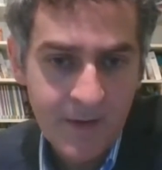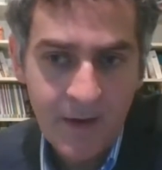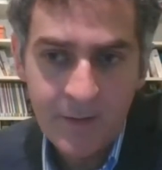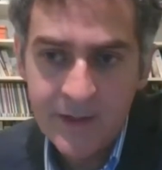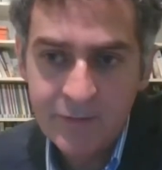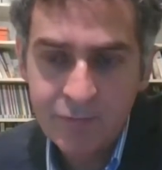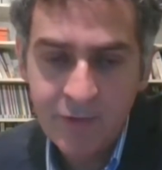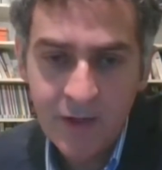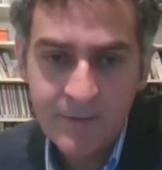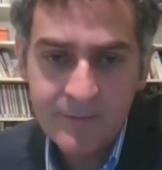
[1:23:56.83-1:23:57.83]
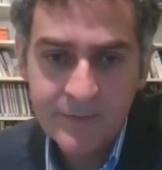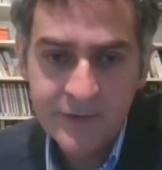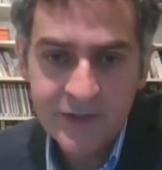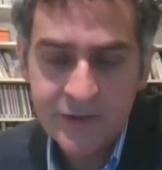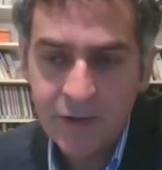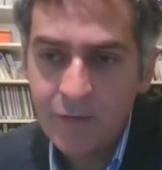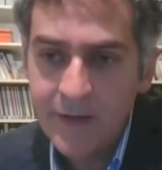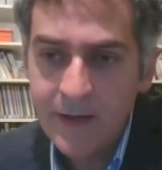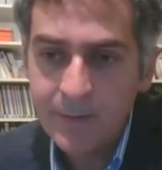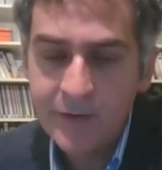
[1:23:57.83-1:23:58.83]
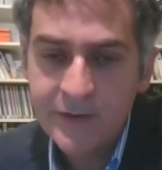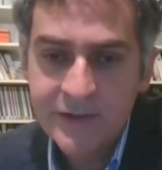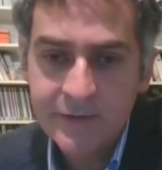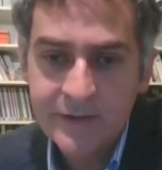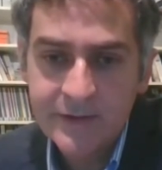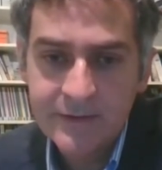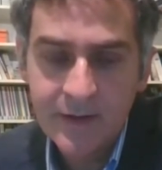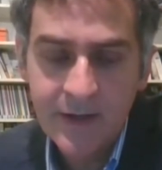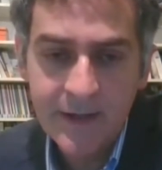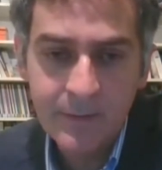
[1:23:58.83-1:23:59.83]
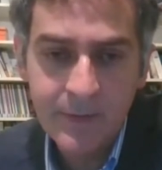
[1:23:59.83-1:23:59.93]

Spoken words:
I mean, just on that point, just to add a